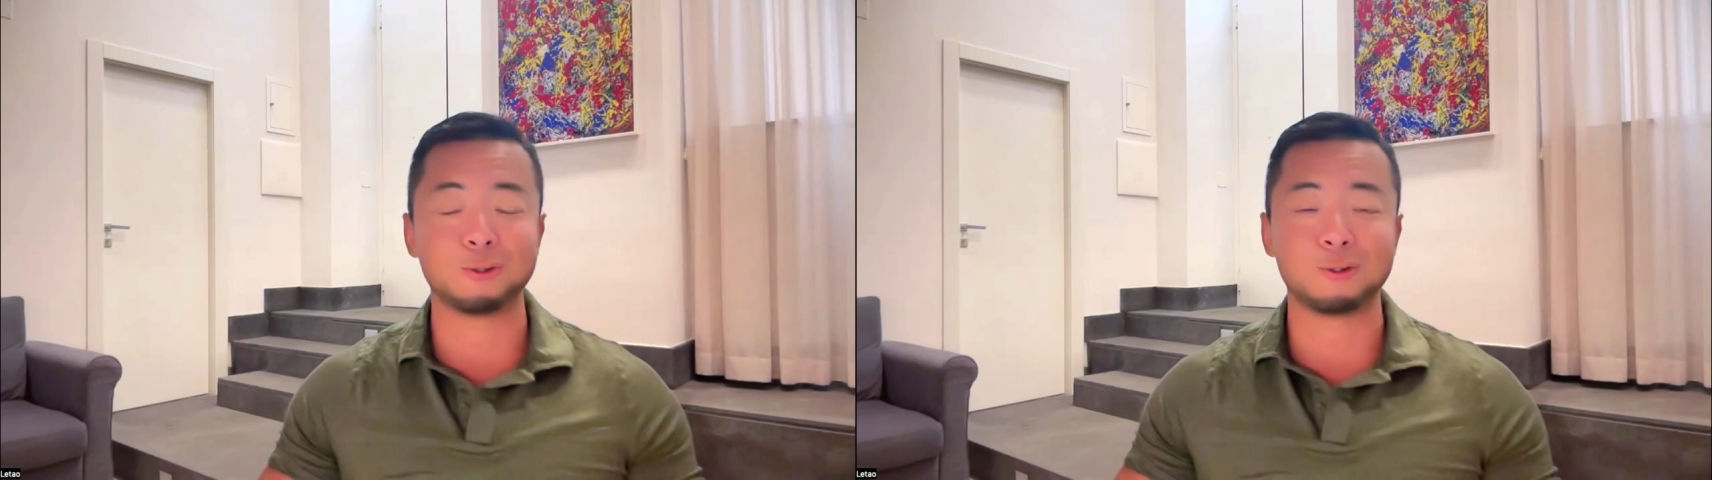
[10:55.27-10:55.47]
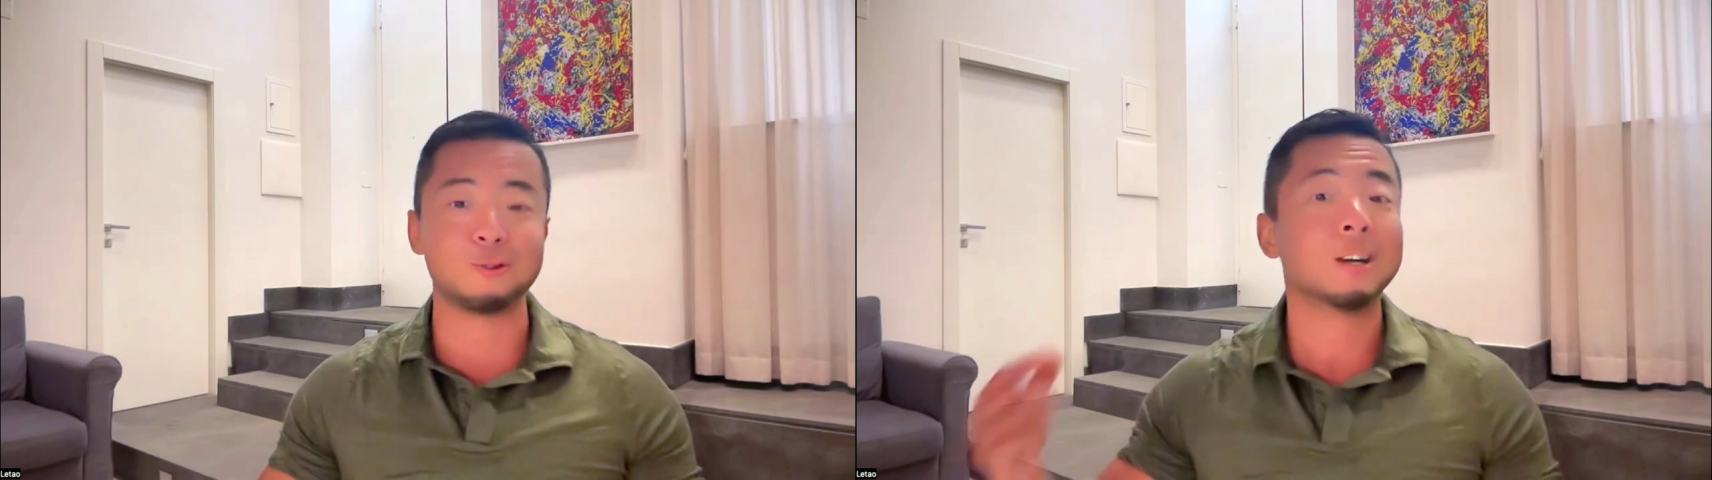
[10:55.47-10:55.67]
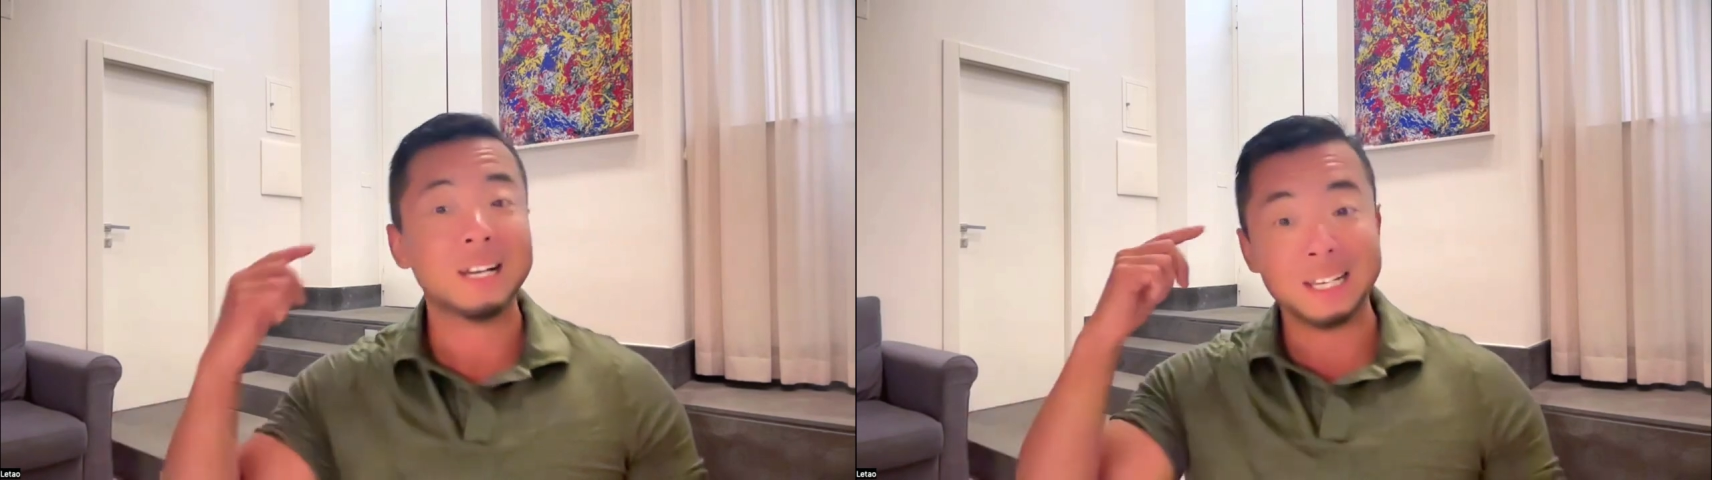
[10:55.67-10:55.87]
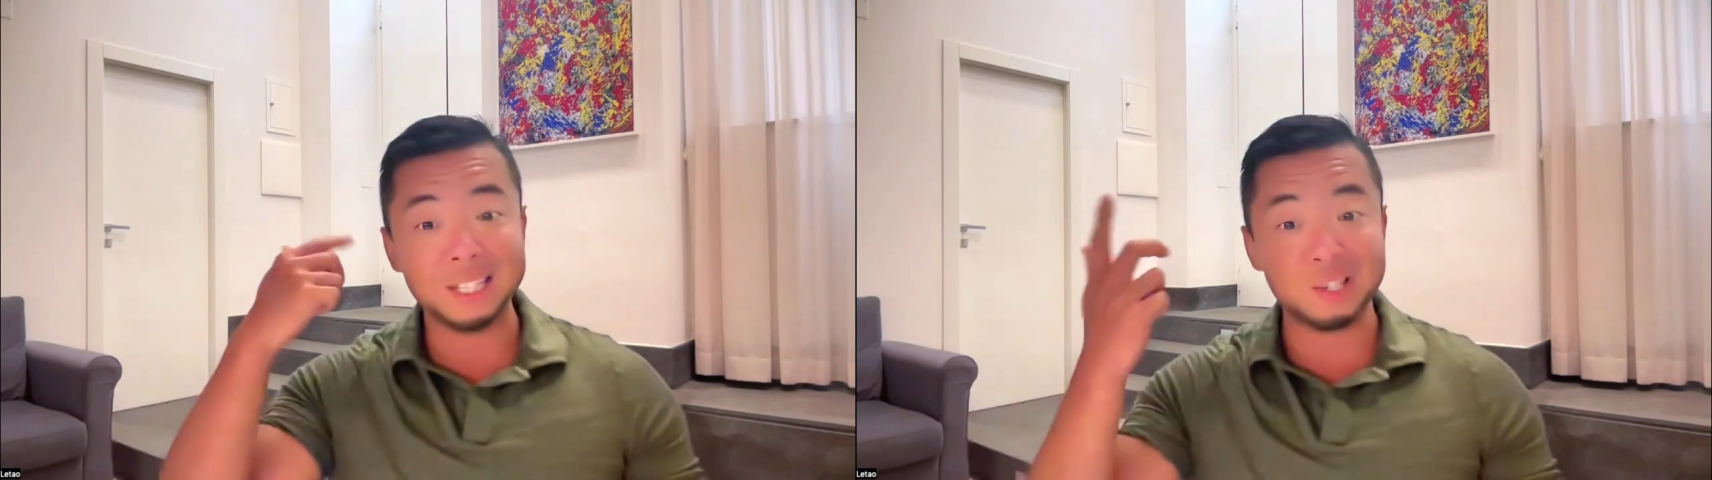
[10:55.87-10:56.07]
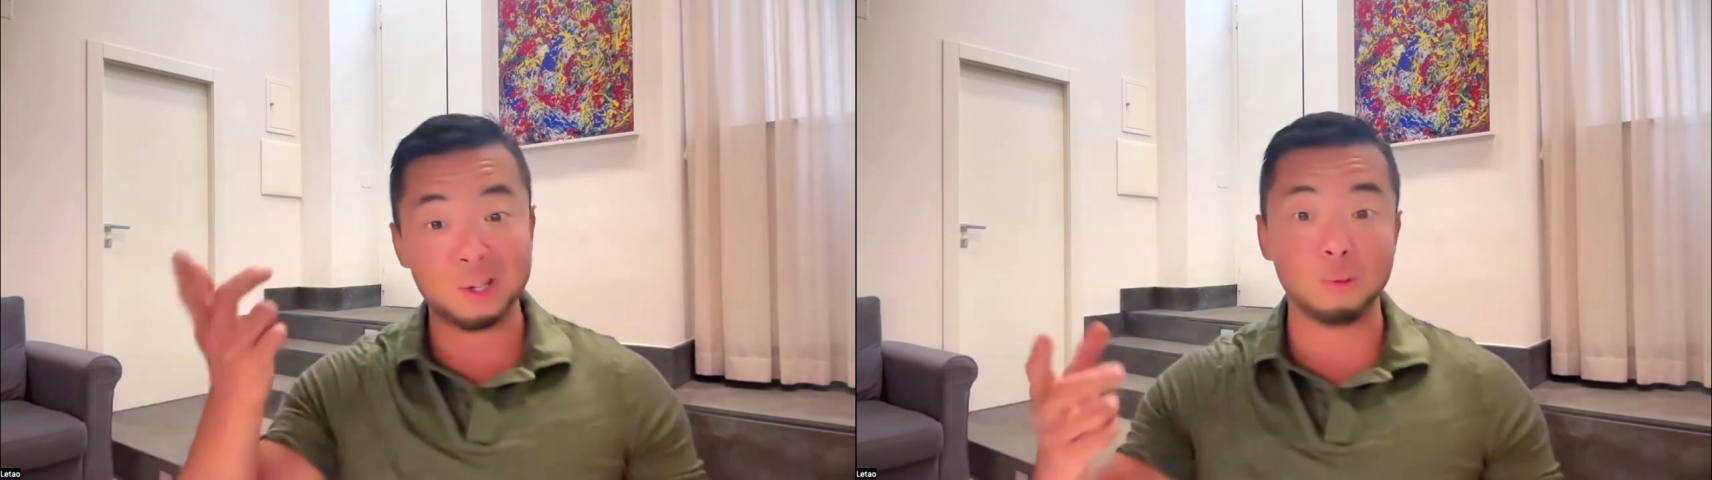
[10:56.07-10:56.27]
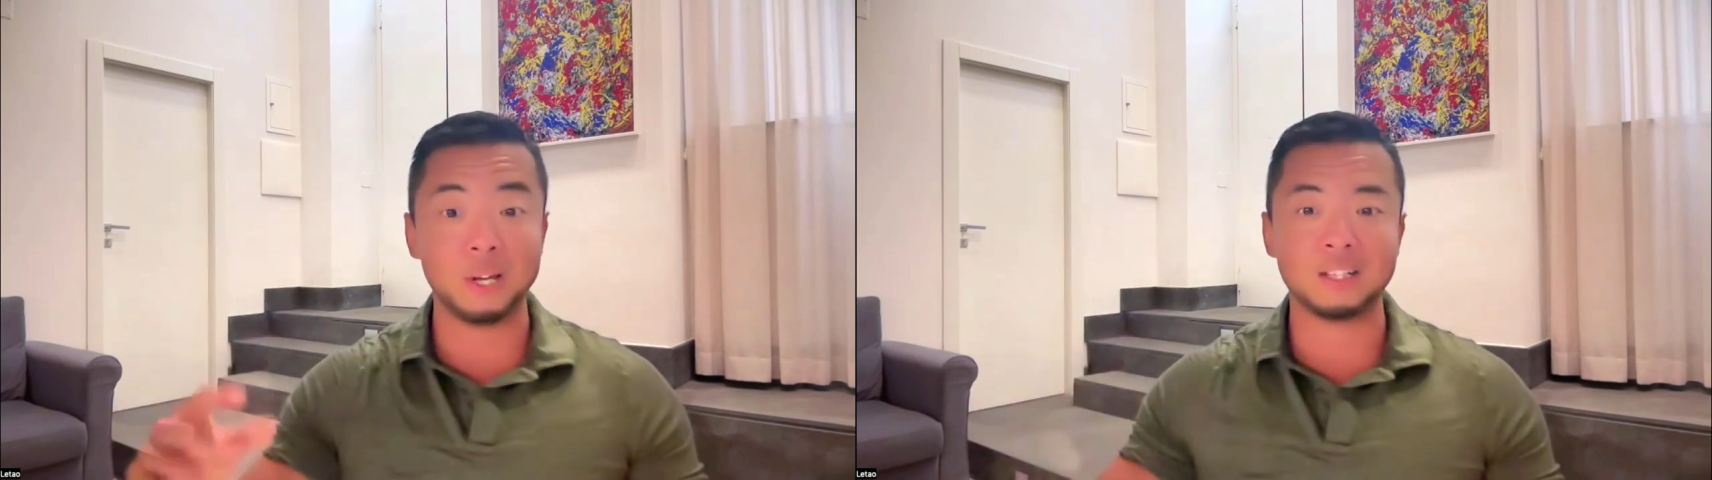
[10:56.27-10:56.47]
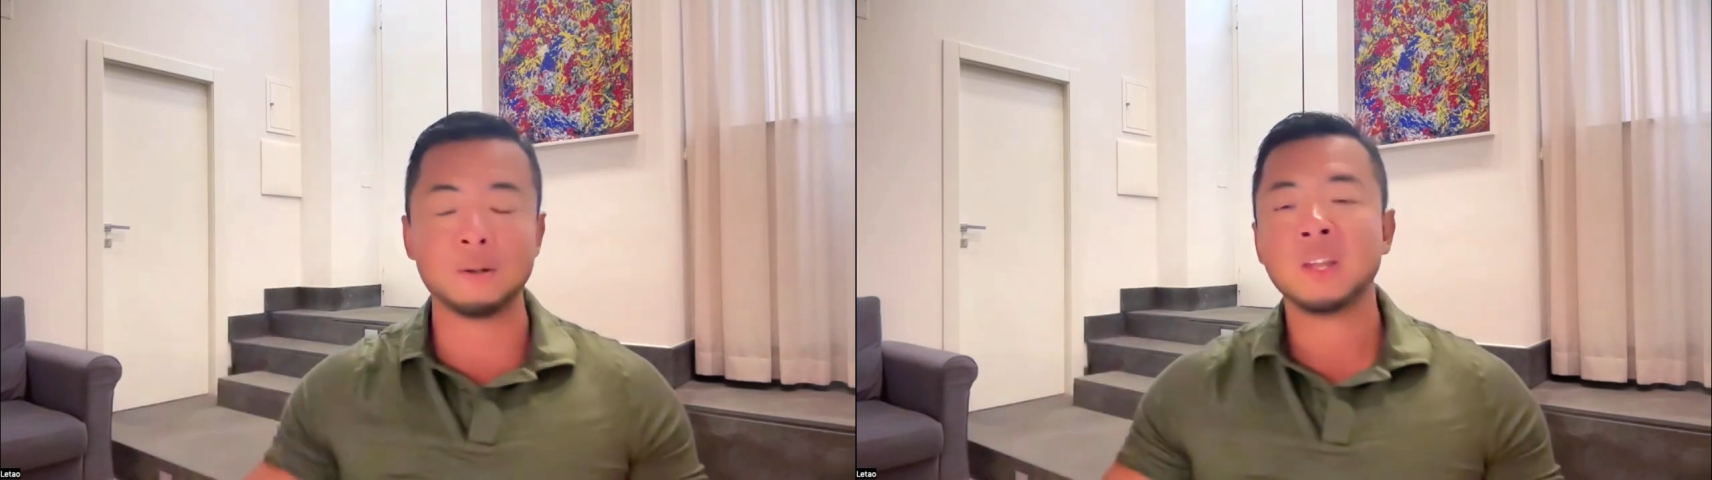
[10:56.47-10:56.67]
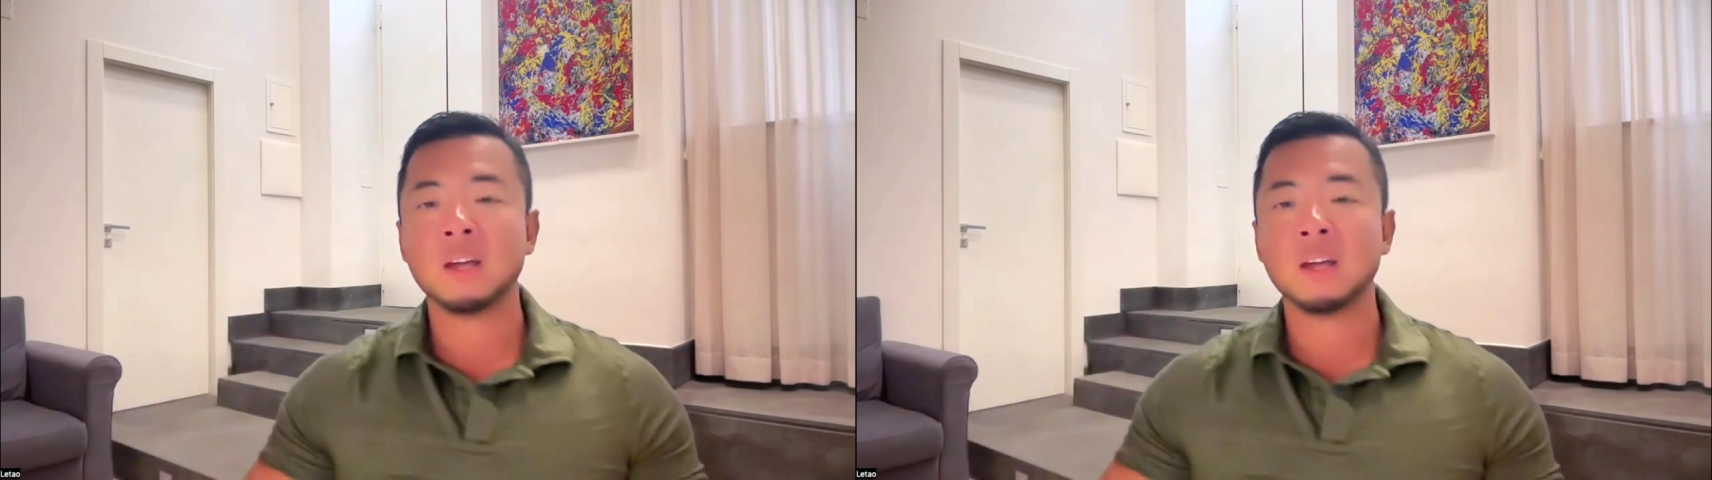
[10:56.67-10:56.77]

to intuit.